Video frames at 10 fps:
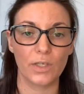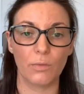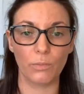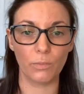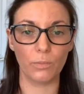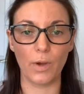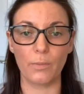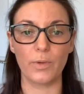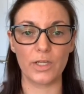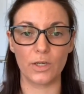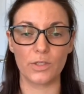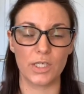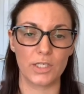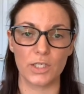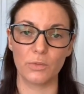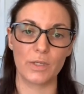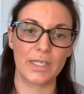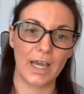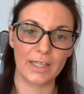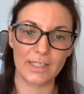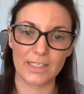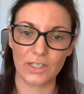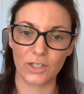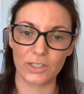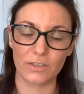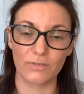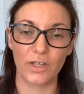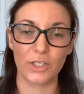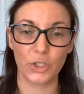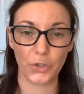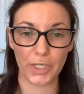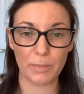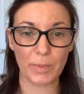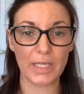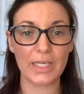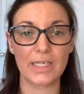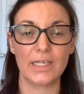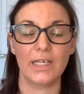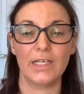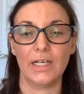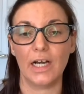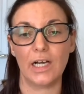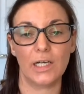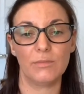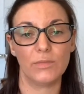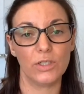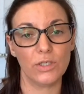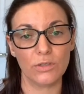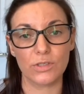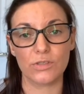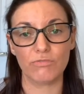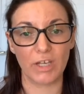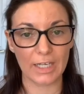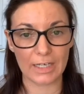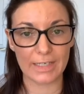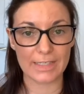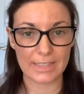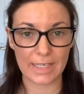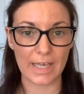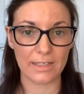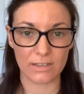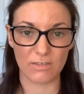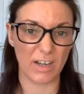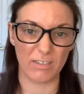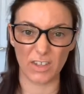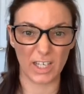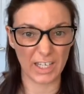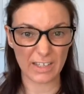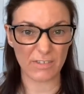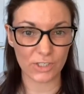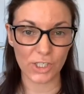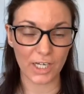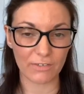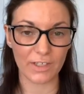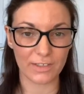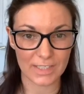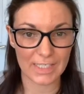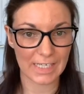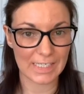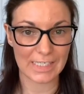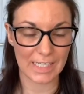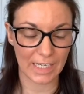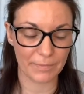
when we notice that we get these kind of like crepey, loose, wrinkly skin around the cleavage area, the décolleté,